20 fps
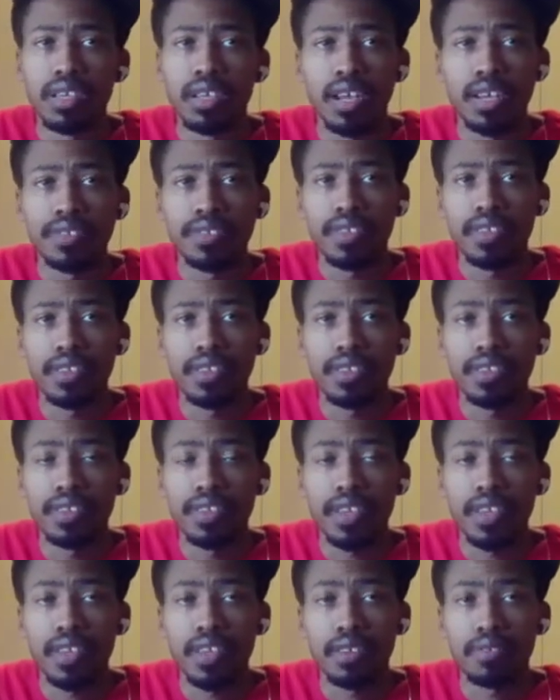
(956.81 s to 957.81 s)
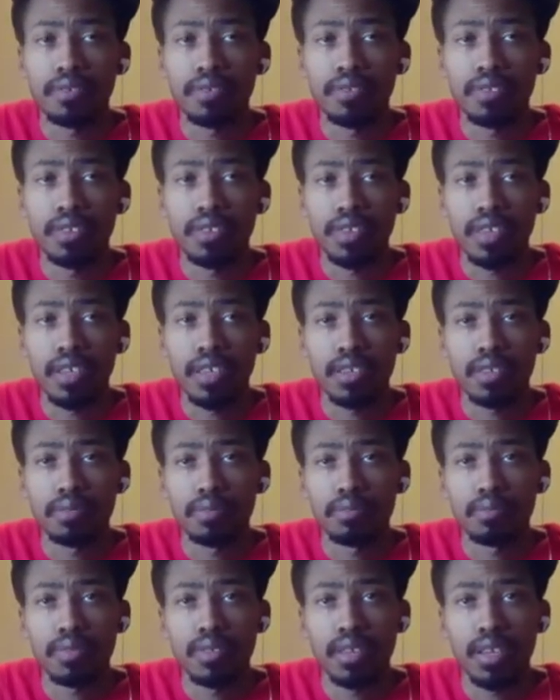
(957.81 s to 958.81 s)
at the end of the day, if you look at
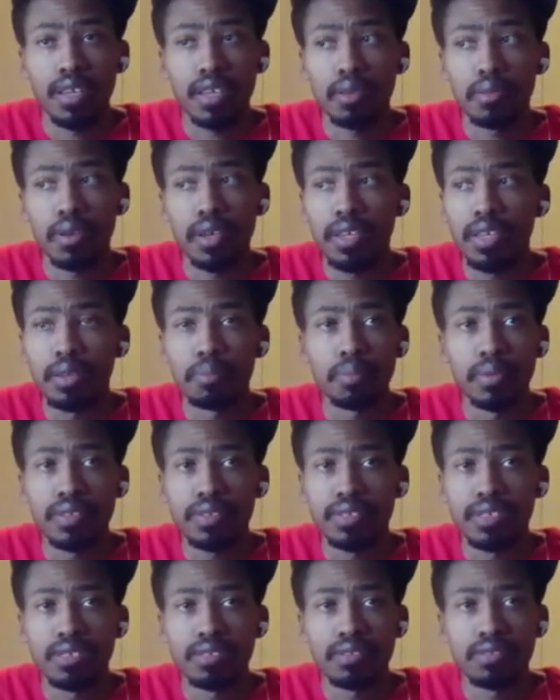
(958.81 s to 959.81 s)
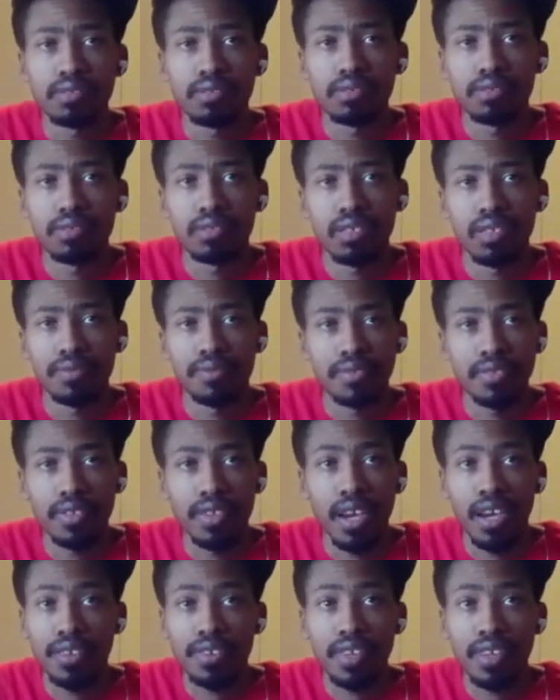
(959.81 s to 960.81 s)
any business, if you're not